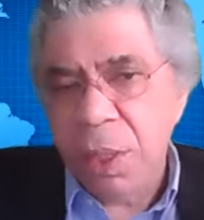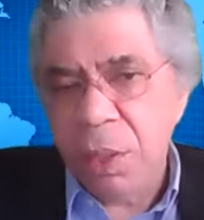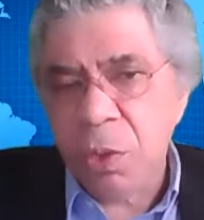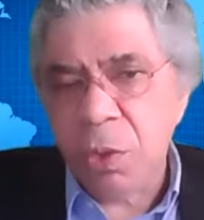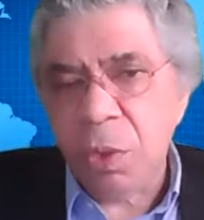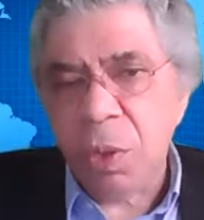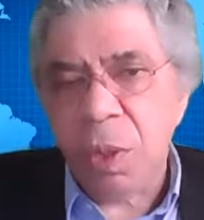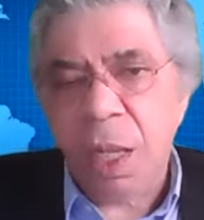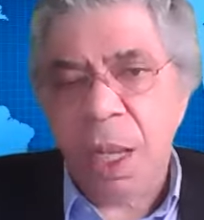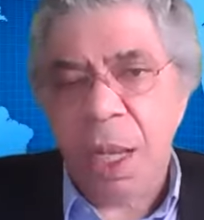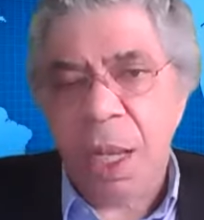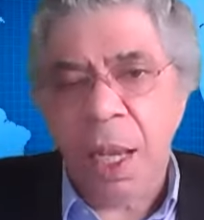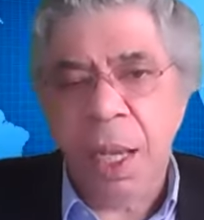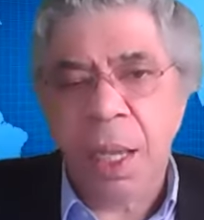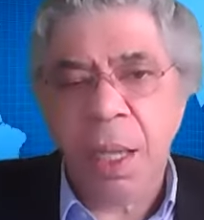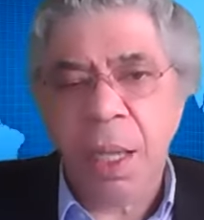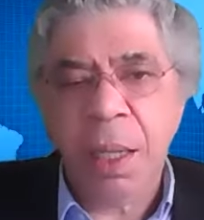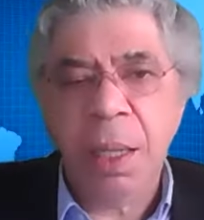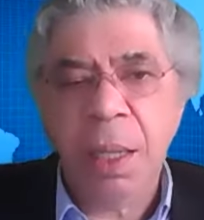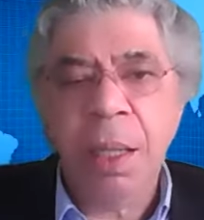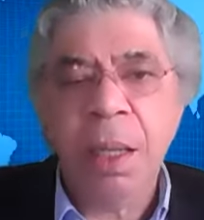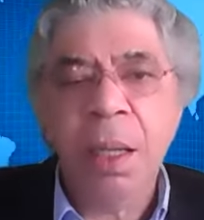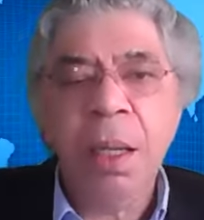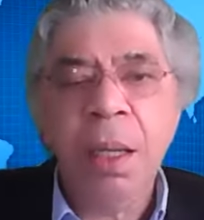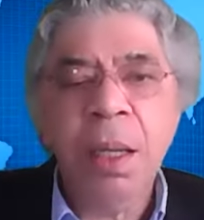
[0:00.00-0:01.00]
in July
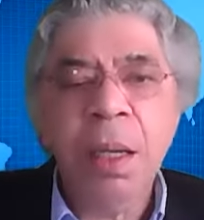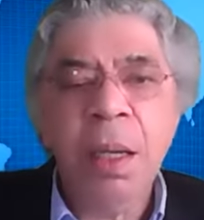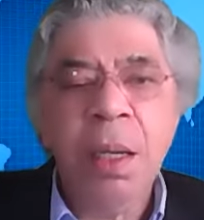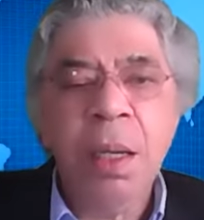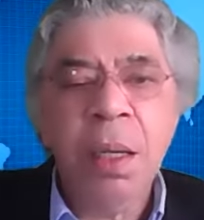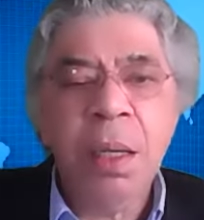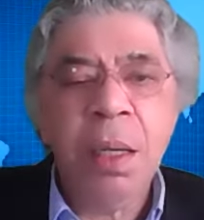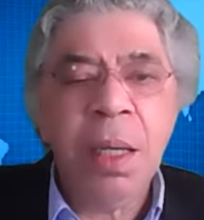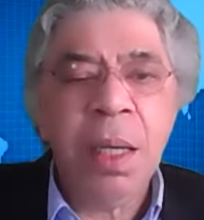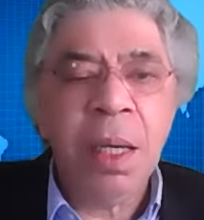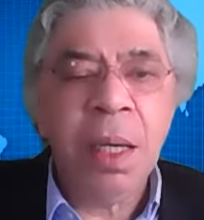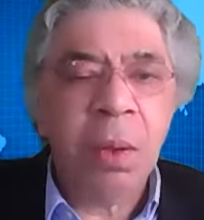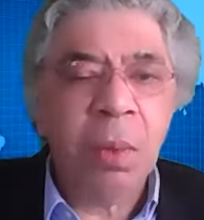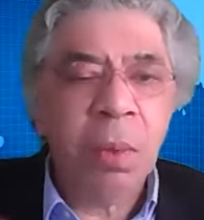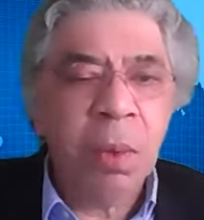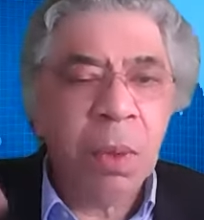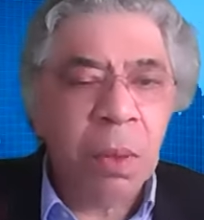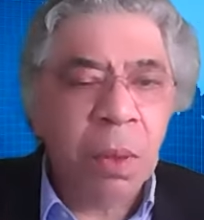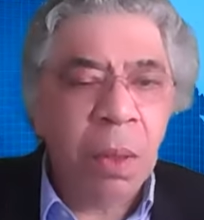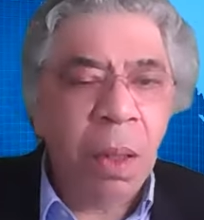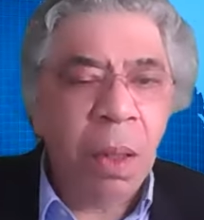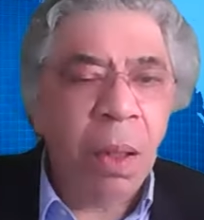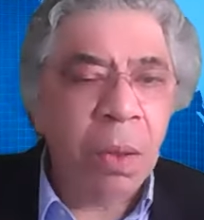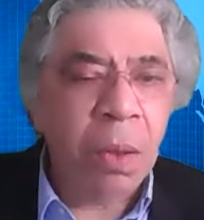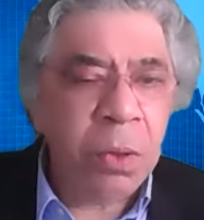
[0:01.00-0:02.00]

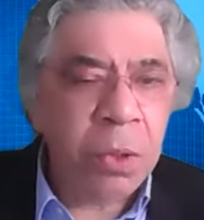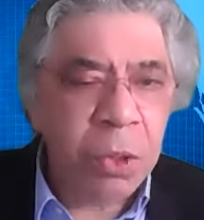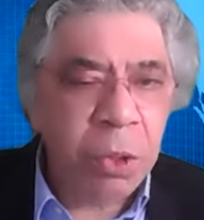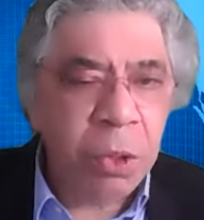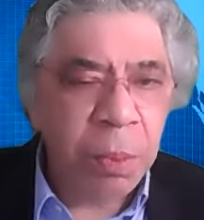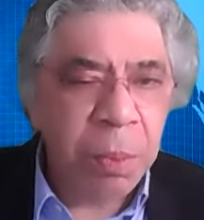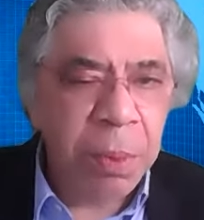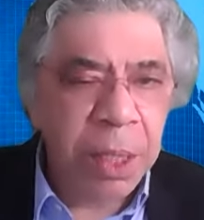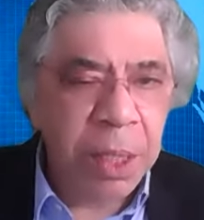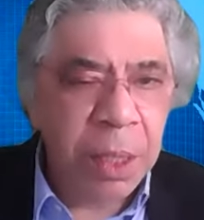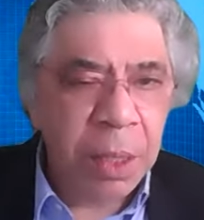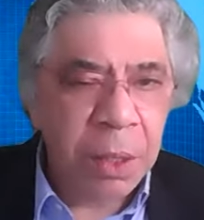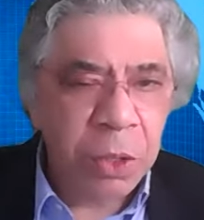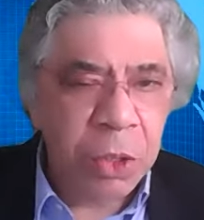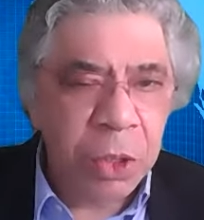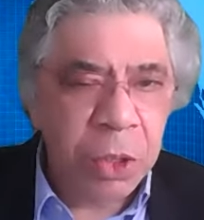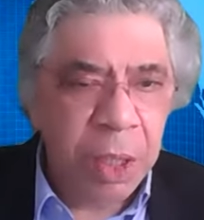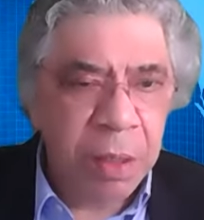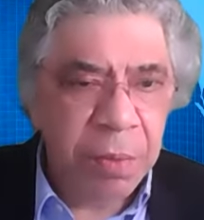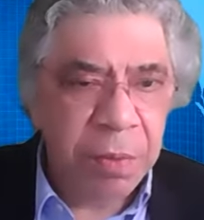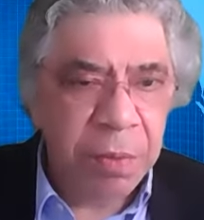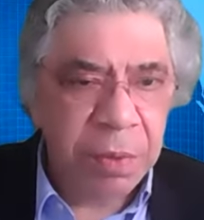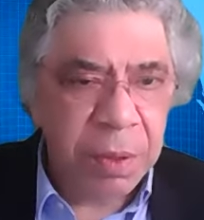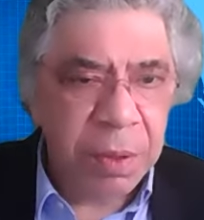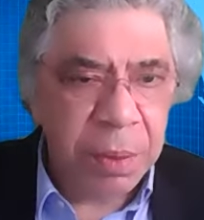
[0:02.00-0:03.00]
will also be
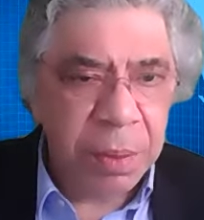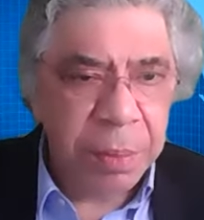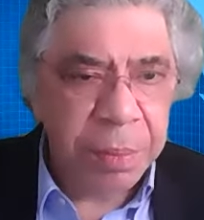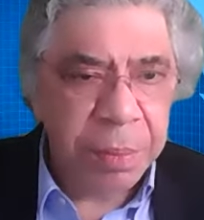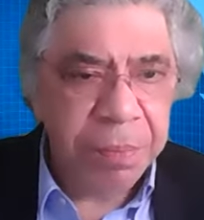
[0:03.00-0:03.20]
achieved.